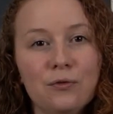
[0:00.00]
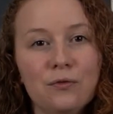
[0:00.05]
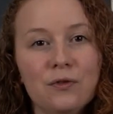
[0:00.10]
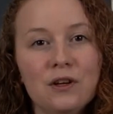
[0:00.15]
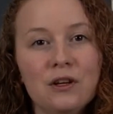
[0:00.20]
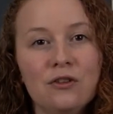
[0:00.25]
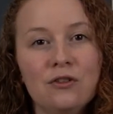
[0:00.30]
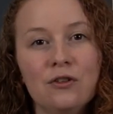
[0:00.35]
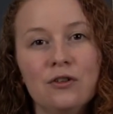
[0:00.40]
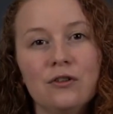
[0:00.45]

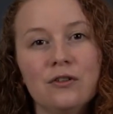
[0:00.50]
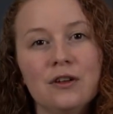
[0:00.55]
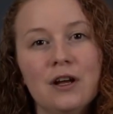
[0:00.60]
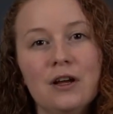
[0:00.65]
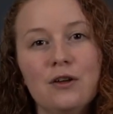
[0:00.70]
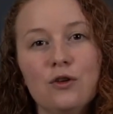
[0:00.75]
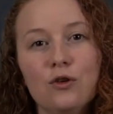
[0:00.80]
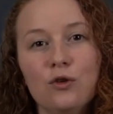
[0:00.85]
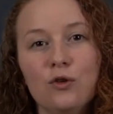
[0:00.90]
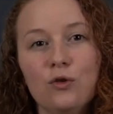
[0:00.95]
features
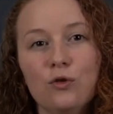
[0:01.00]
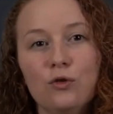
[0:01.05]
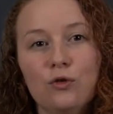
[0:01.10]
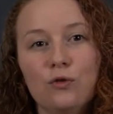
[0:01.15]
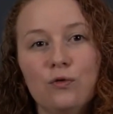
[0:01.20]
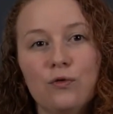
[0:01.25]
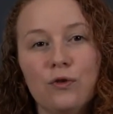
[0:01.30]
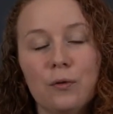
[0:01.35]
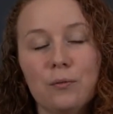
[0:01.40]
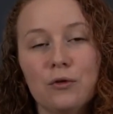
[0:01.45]
that you use
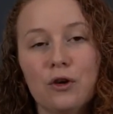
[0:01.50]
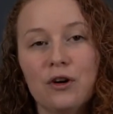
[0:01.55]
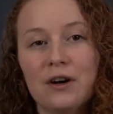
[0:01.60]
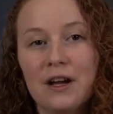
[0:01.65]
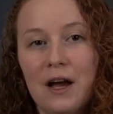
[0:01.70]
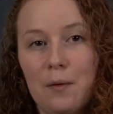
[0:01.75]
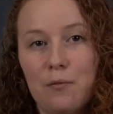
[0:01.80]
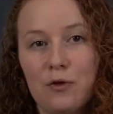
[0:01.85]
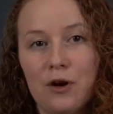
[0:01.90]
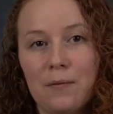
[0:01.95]
from your
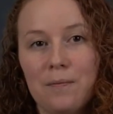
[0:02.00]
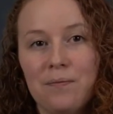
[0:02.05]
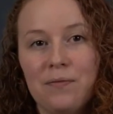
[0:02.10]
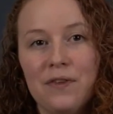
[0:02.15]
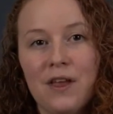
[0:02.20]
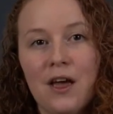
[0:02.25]
camera.